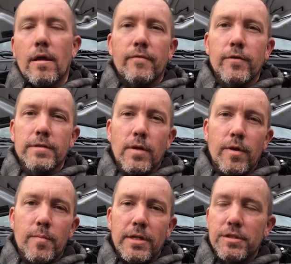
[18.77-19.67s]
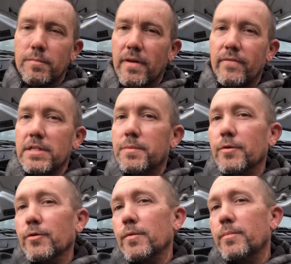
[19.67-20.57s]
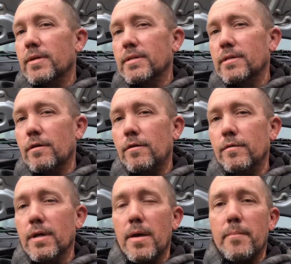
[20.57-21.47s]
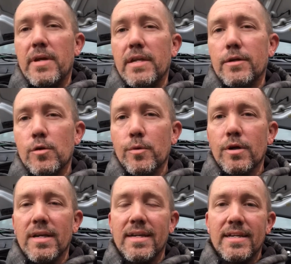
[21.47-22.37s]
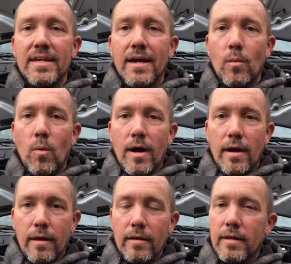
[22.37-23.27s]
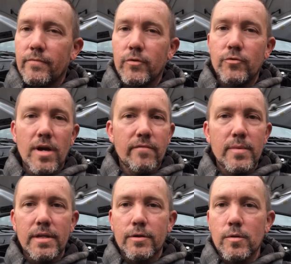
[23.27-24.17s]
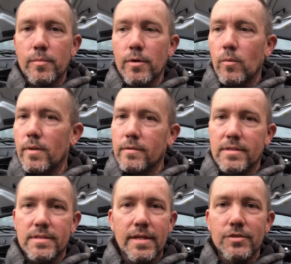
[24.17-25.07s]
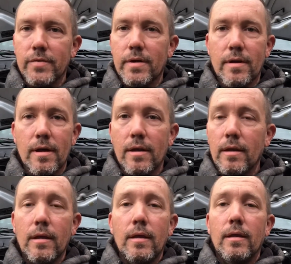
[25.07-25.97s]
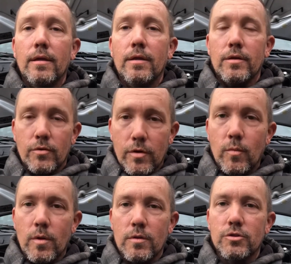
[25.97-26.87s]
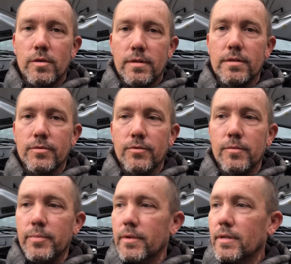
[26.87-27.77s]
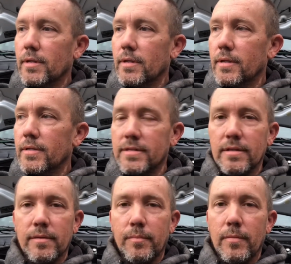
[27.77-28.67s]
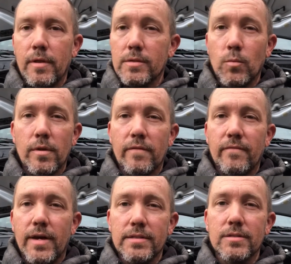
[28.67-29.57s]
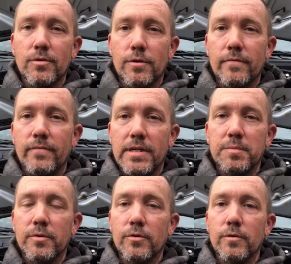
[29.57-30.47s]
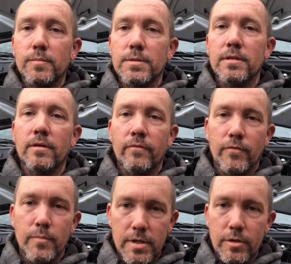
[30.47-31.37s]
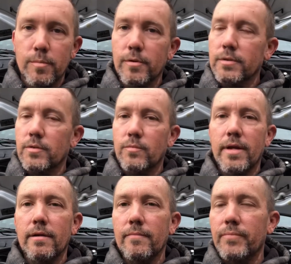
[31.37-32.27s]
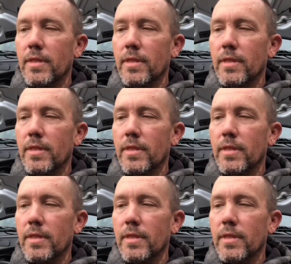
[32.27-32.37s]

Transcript: First I want to mention my Facebook group. It's called Mini Cooper DIY. If you drive a Mini Cooper, whether it's stage 3 or not, you're going to want to join this group. It's the it's one of the fastest growing Facebook groups for Mini Coopers right now.